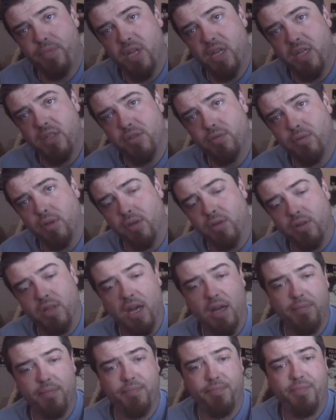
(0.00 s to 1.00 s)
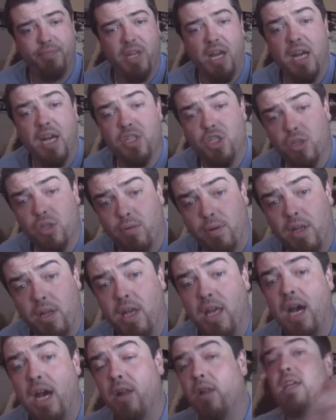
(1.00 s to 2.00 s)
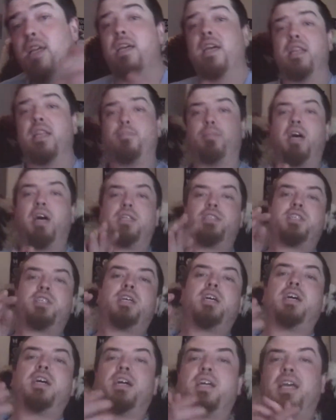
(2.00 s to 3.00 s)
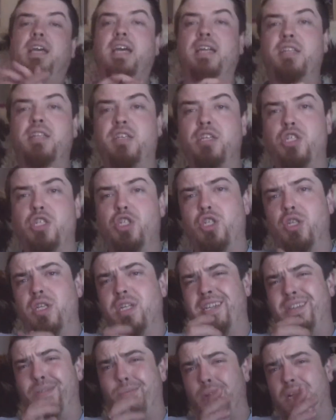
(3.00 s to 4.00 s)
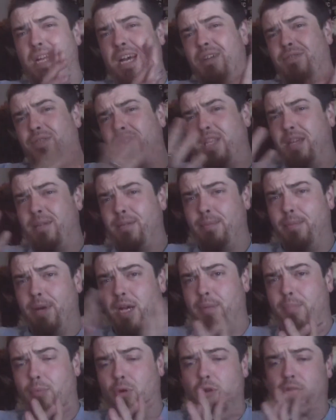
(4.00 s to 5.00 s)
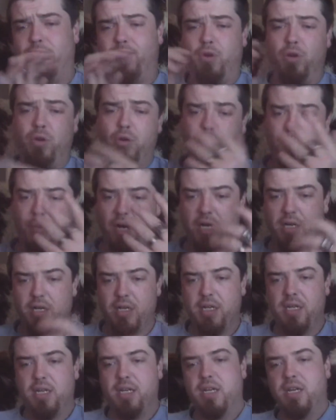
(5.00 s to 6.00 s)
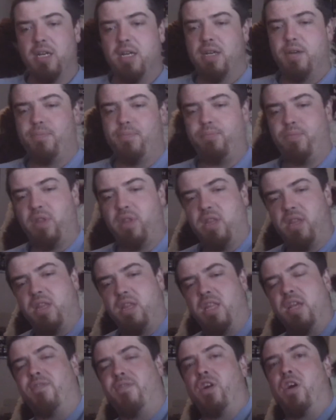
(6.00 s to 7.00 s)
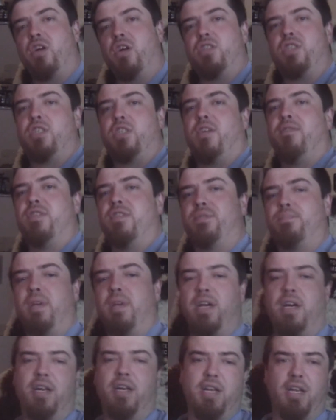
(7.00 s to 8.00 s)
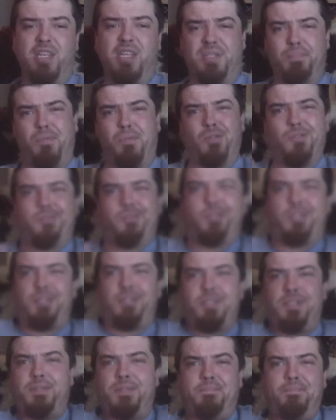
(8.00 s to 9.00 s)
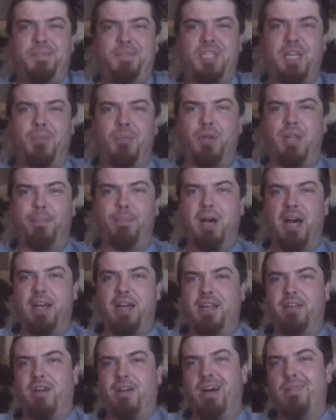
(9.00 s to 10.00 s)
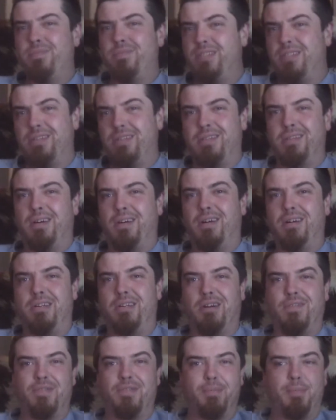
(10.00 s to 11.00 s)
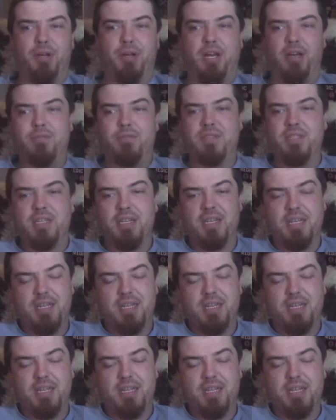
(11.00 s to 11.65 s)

It's quite good, that. I actually quite like that. I like getting the bands in it. Again, you shouldn't need one every time you buy a bottle of oil, but never hurts to have a spare, and I suppose same with the battery wraps, doesn't hurt to have them around.